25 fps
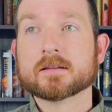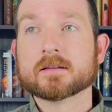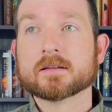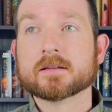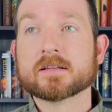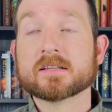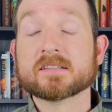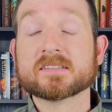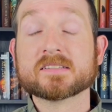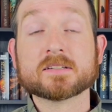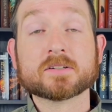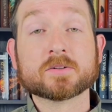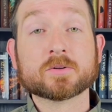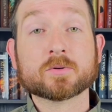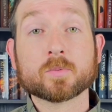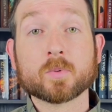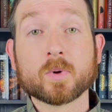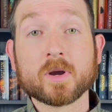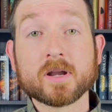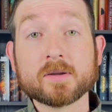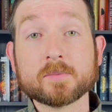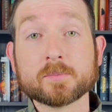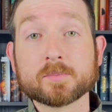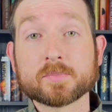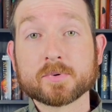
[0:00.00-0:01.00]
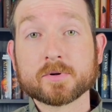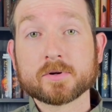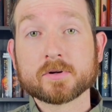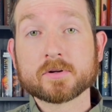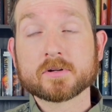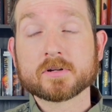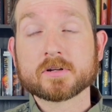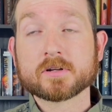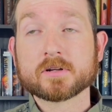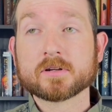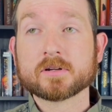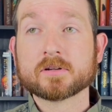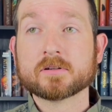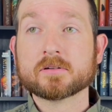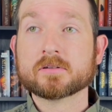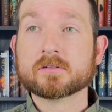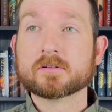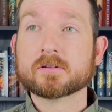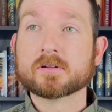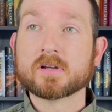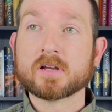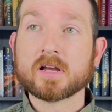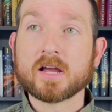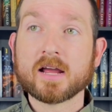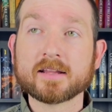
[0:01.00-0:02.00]
is it a great book?
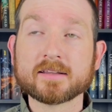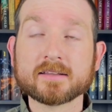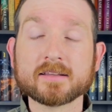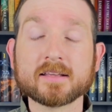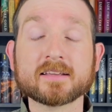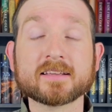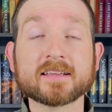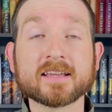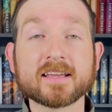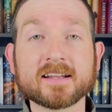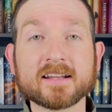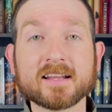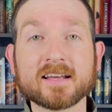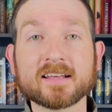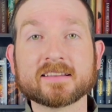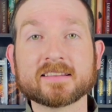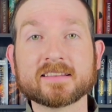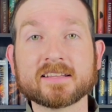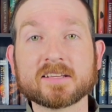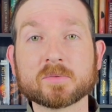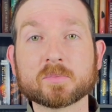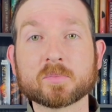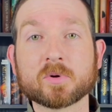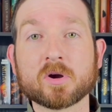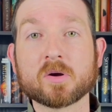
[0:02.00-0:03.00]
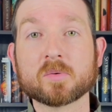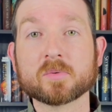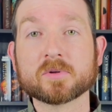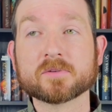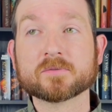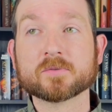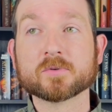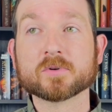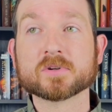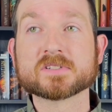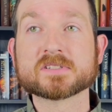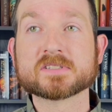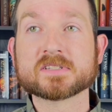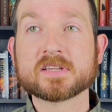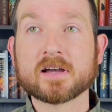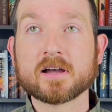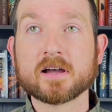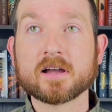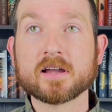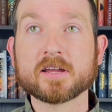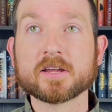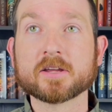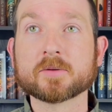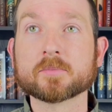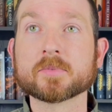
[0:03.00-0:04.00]
I think probably for its
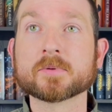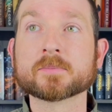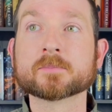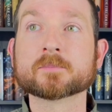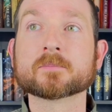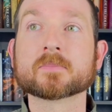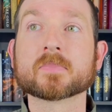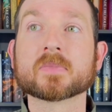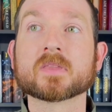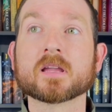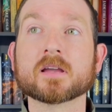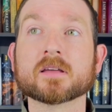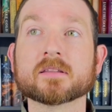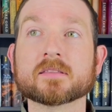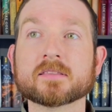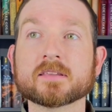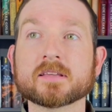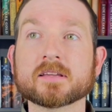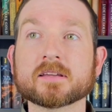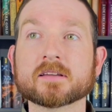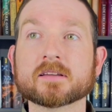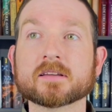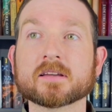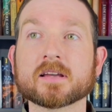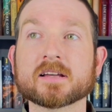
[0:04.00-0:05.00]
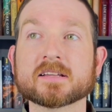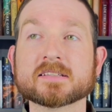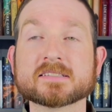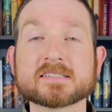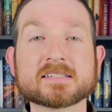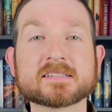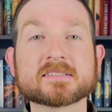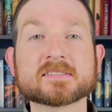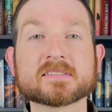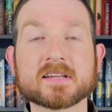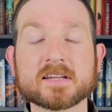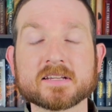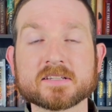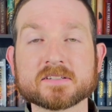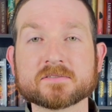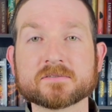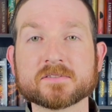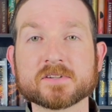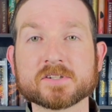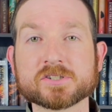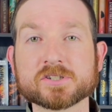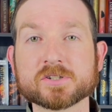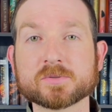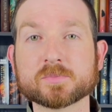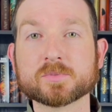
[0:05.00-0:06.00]
time, I think as a science
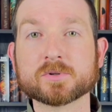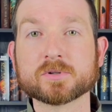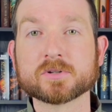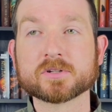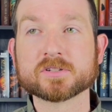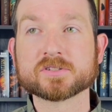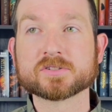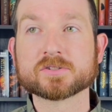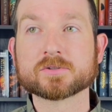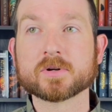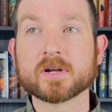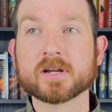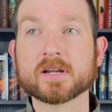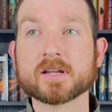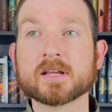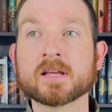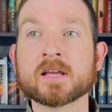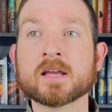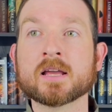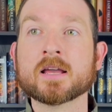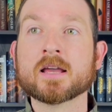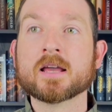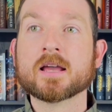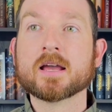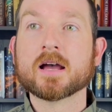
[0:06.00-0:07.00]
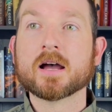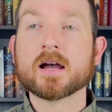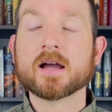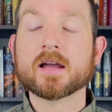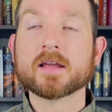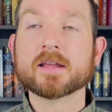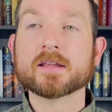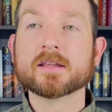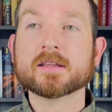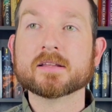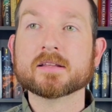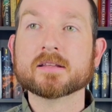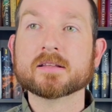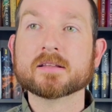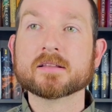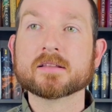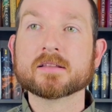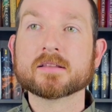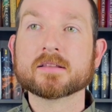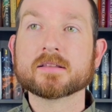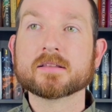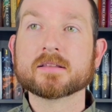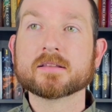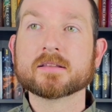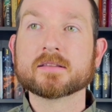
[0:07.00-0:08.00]
fiction book, it's great.
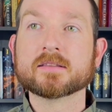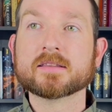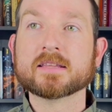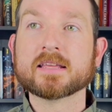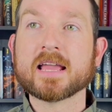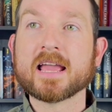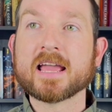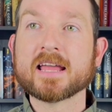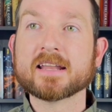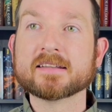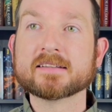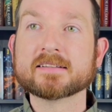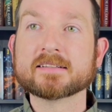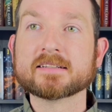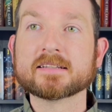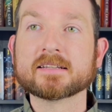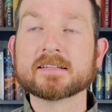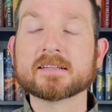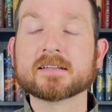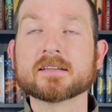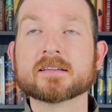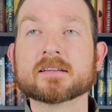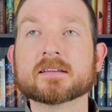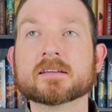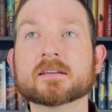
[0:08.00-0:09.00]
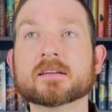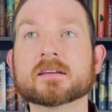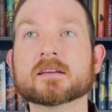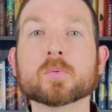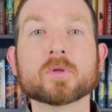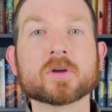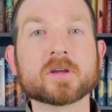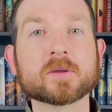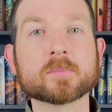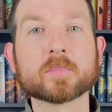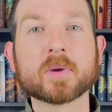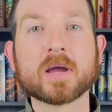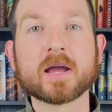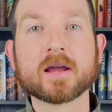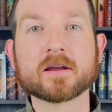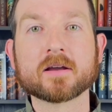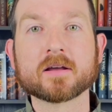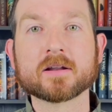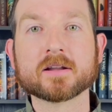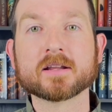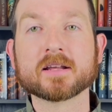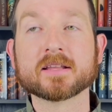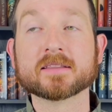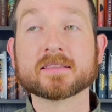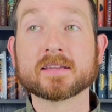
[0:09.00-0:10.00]
The ending, looking back
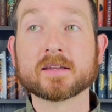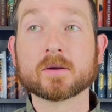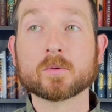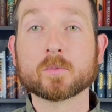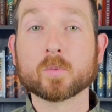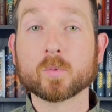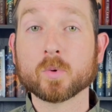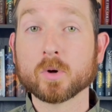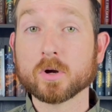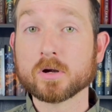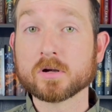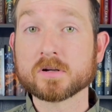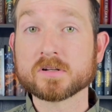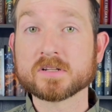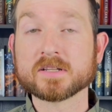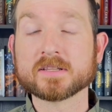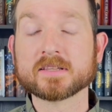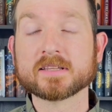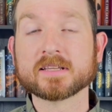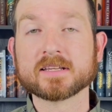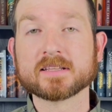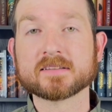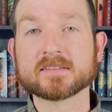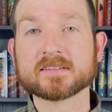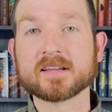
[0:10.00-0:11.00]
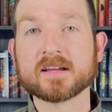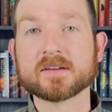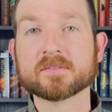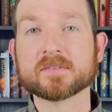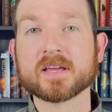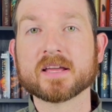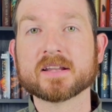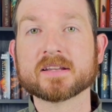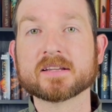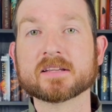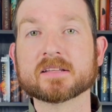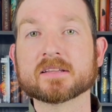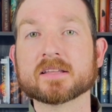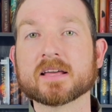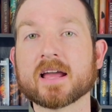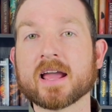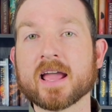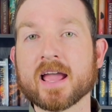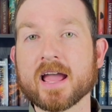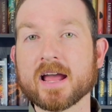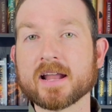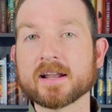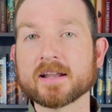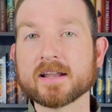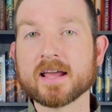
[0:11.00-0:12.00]
on it, I think it worked. I think it's kind of the ending that
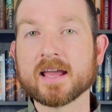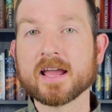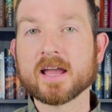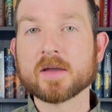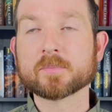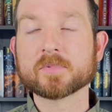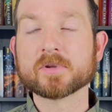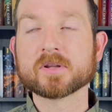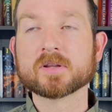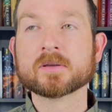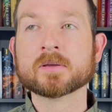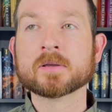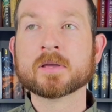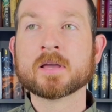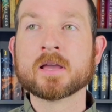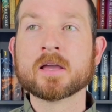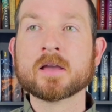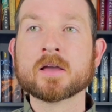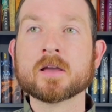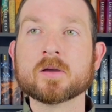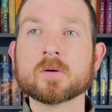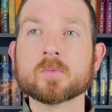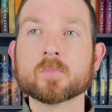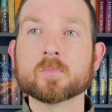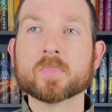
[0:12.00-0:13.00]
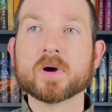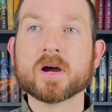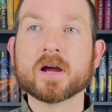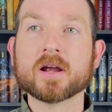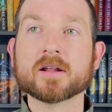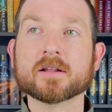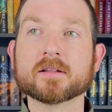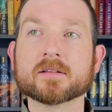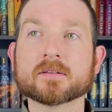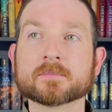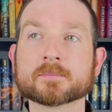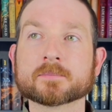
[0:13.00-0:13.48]
had to happen. But